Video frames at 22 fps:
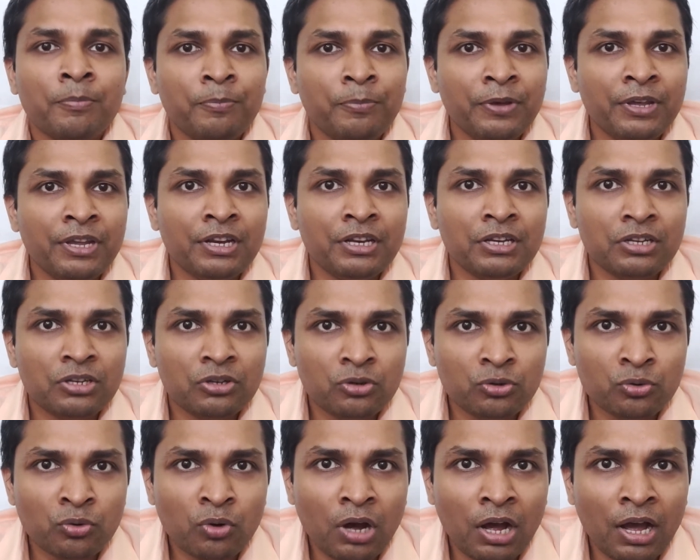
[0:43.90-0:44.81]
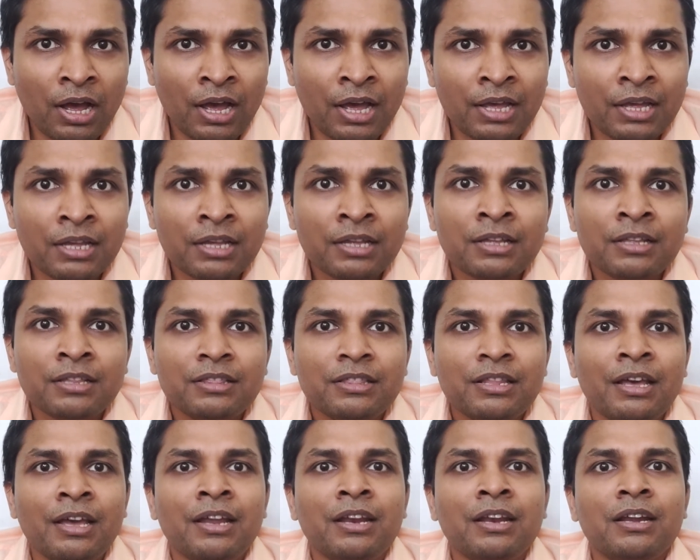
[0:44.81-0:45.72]
be too high
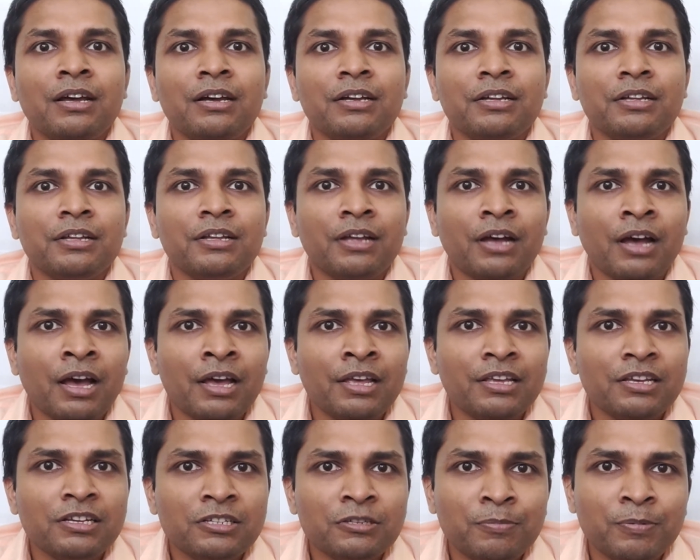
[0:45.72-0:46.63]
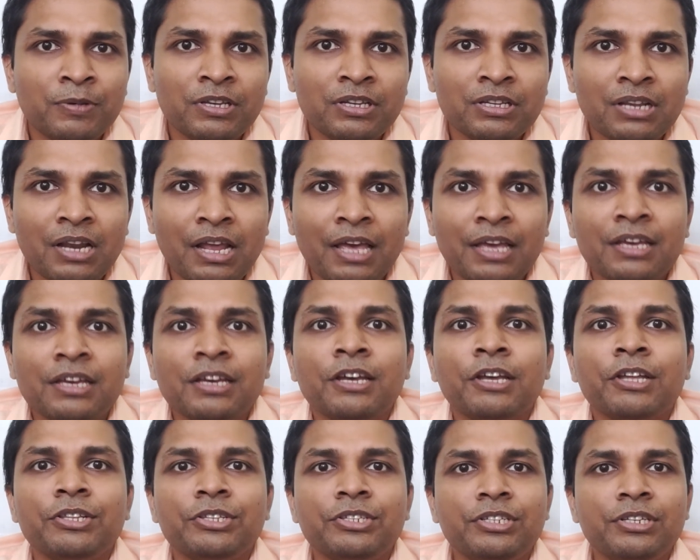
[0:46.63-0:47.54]
then ISPs like
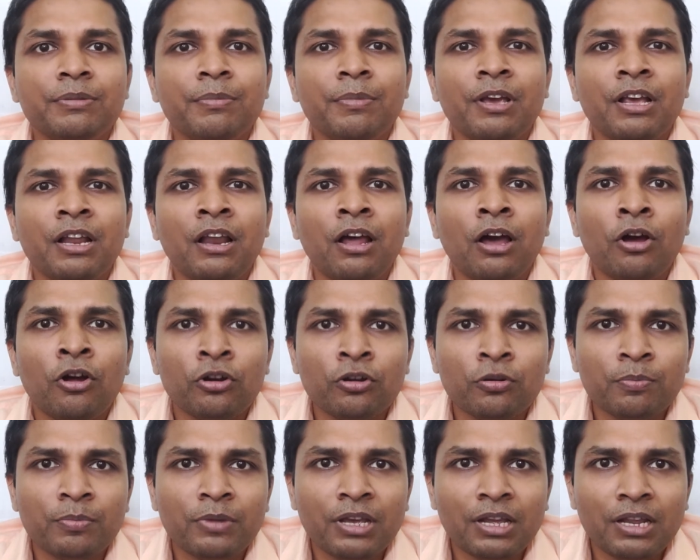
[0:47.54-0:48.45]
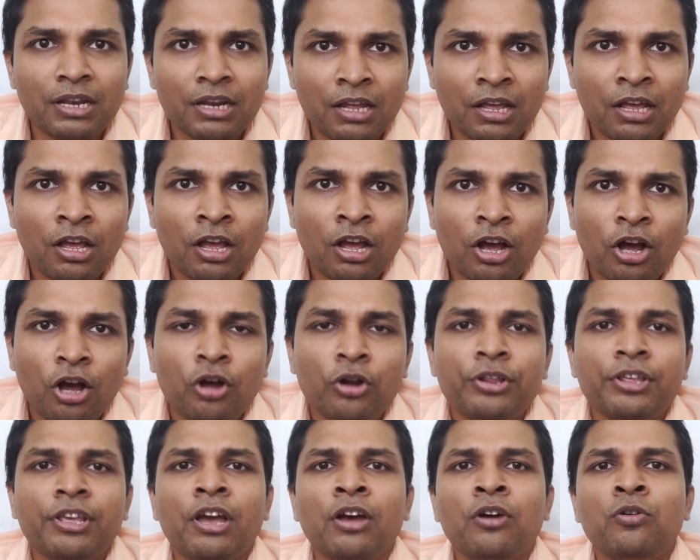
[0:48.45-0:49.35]
Gmail, Hotmail
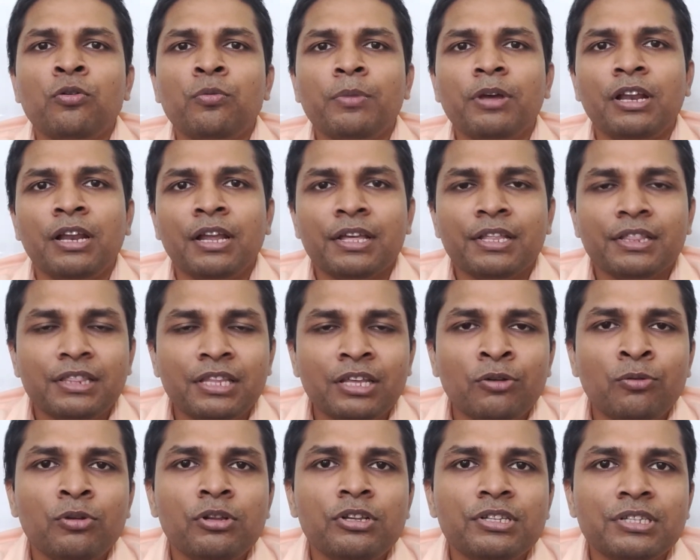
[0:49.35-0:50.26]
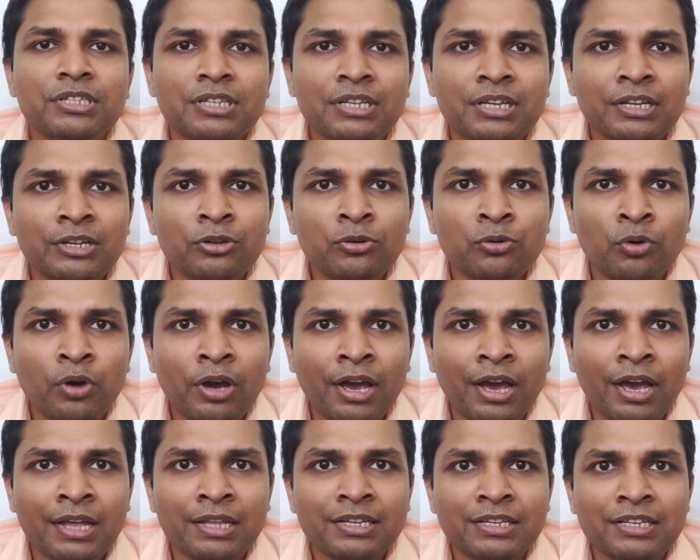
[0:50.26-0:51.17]
or Yahoo Mail they will see you
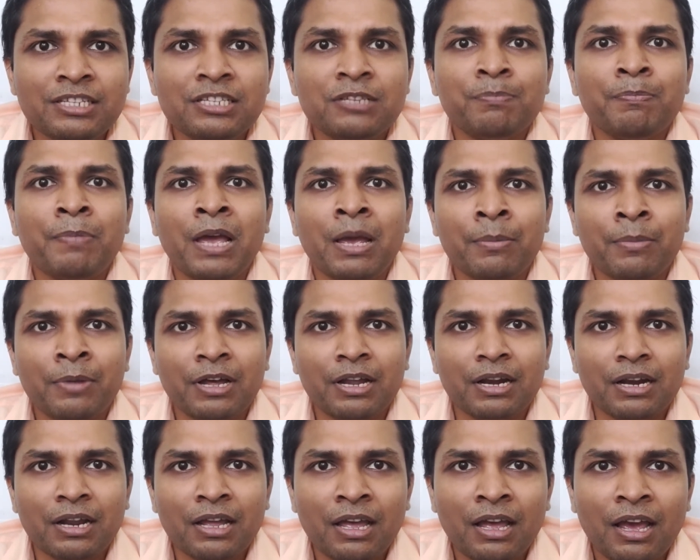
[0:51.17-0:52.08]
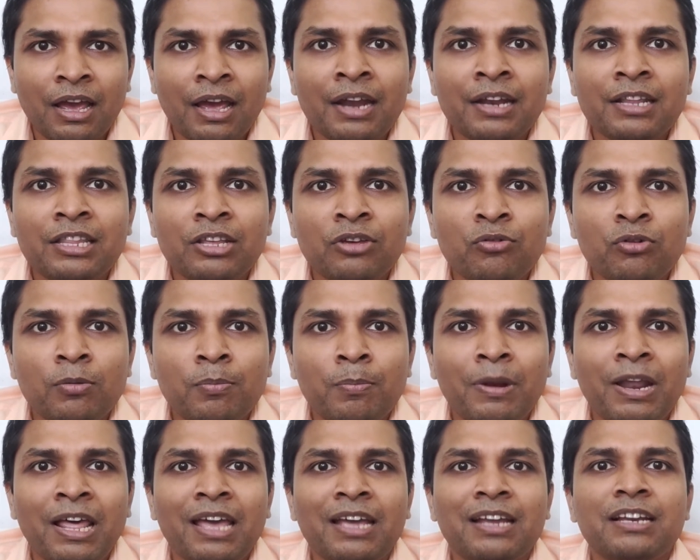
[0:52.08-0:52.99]
as a spammer and they will
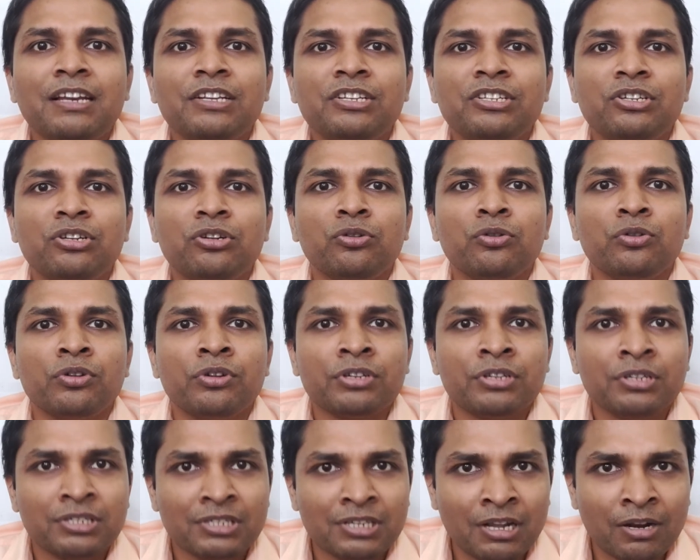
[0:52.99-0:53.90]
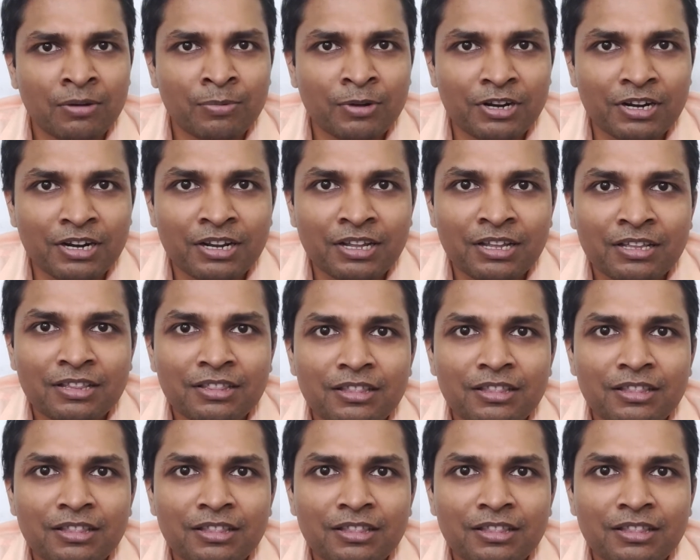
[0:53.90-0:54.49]
blacklist your server.